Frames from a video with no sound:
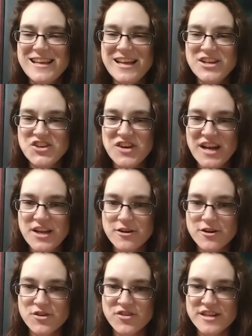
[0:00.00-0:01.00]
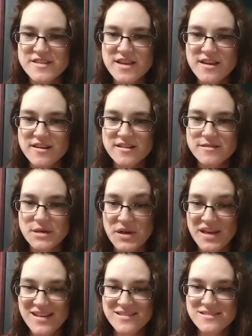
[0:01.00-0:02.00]
Enter at your own risk here,
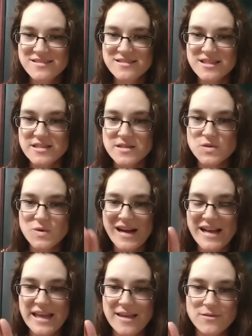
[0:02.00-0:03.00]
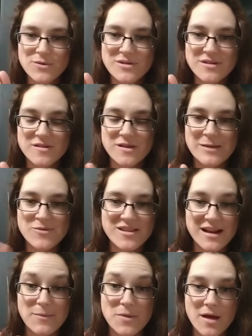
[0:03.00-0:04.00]
okay? This is why I gave you a disclaimer
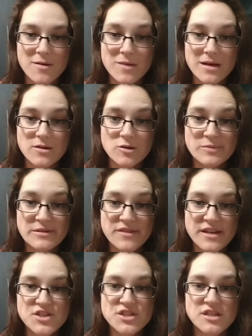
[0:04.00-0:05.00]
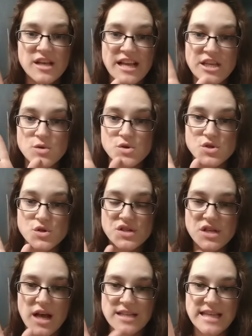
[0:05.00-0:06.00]
that I'm not a medical professional, and you
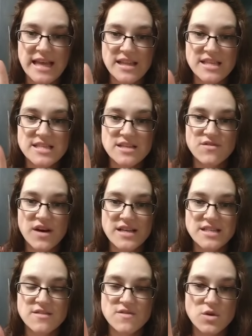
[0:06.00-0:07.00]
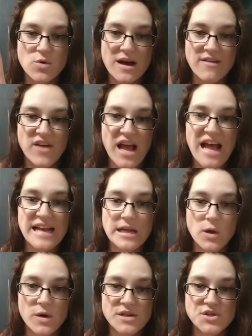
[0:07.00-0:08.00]
should not take this advice if you have any
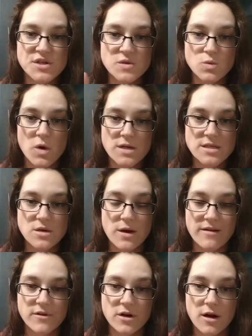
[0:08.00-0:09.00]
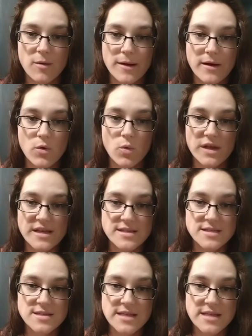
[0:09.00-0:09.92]
questions whatsoever about its